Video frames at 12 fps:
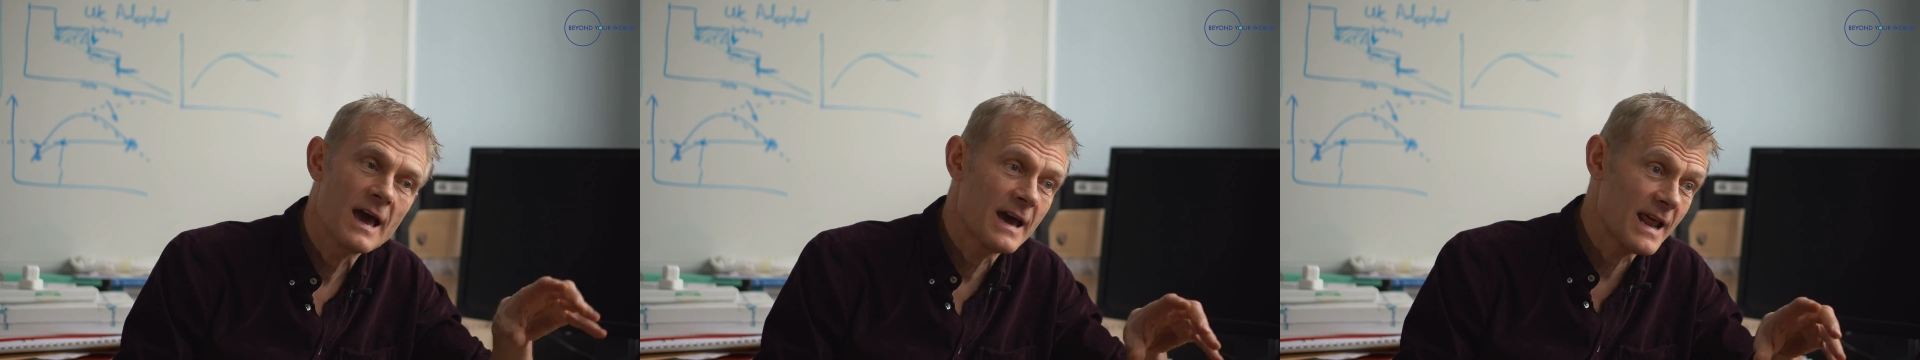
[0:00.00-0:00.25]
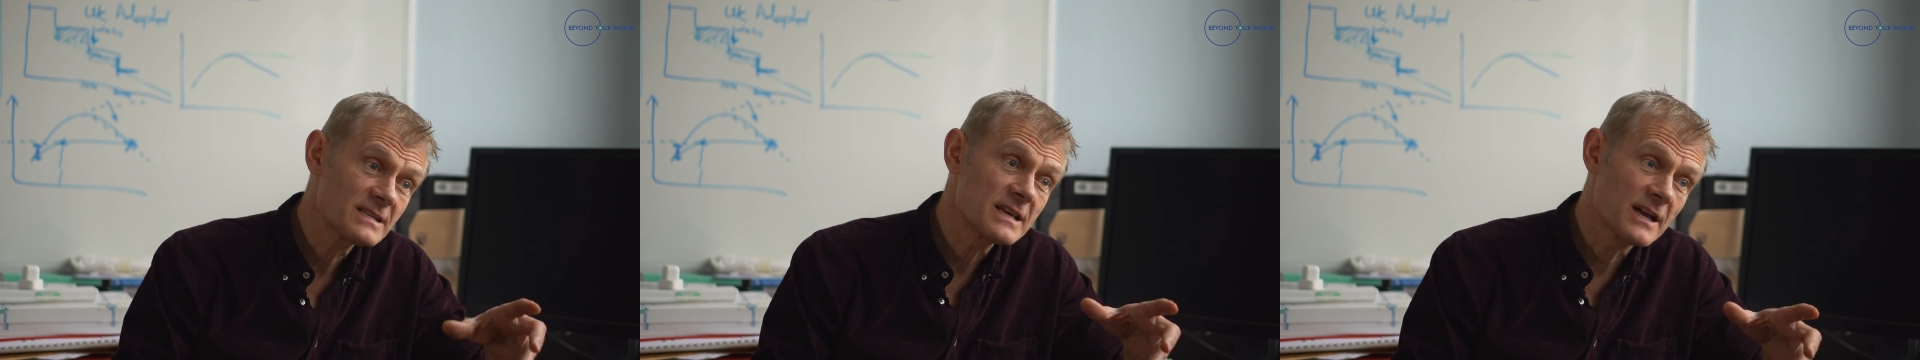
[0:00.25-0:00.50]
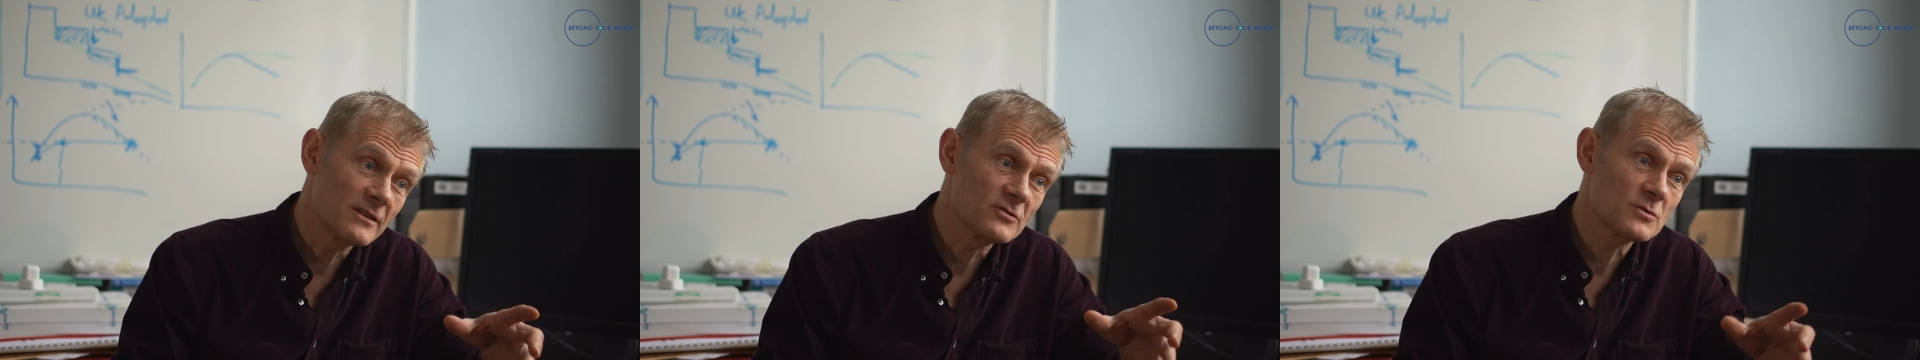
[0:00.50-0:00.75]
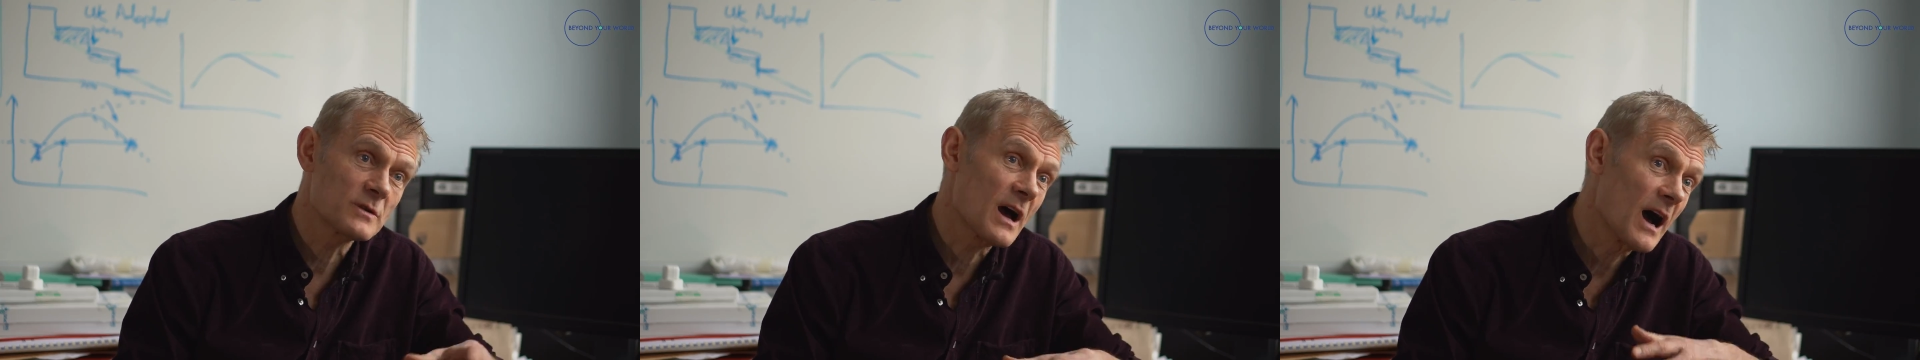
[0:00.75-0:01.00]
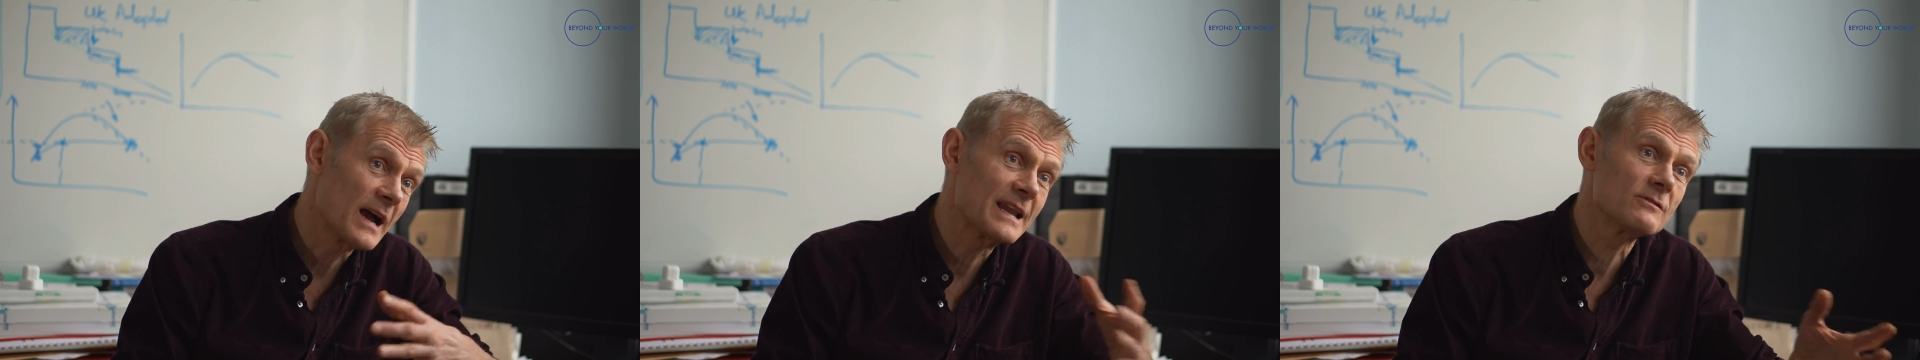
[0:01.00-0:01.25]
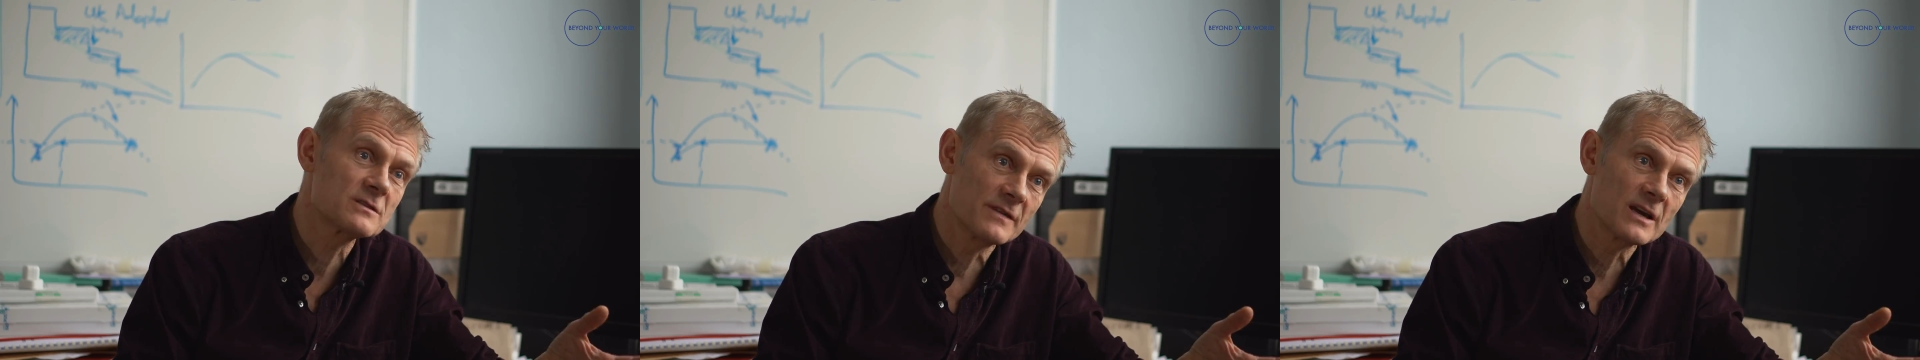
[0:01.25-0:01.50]
And actually, countries with high
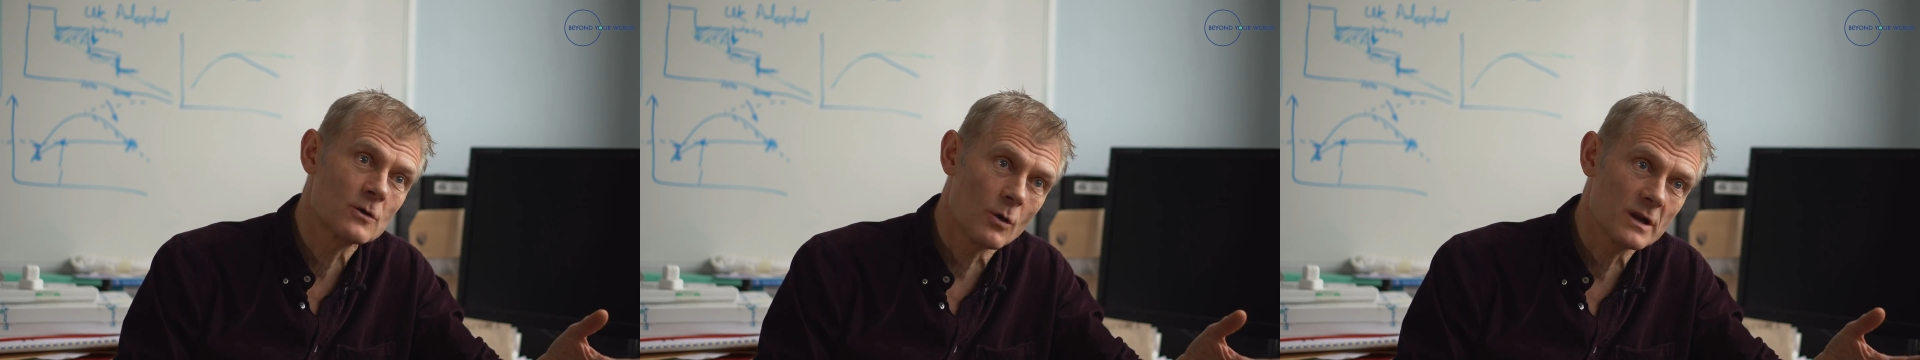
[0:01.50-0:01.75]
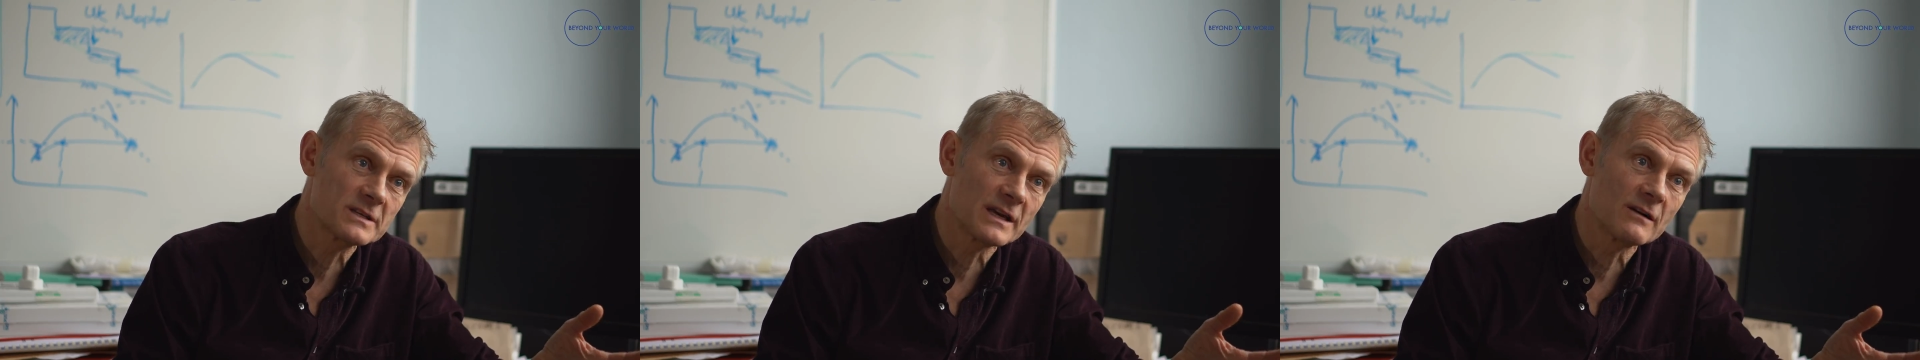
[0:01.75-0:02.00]
levels of inequality